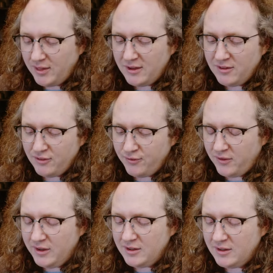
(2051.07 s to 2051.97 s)
That is
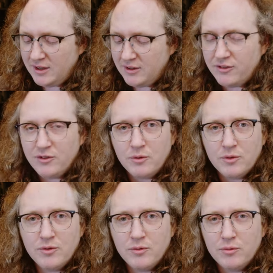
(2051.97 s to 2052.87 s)
fine. It's
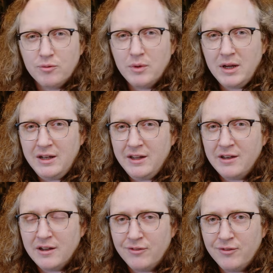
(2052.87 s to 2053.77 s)
not really
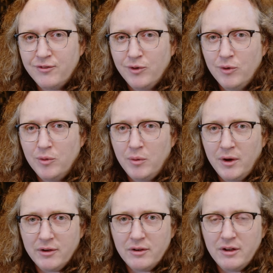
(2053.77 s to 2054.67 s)
enough for
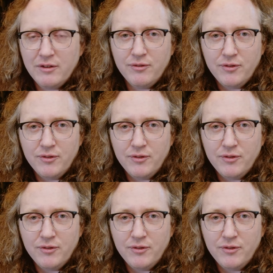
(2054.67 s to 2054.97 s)
wildlife.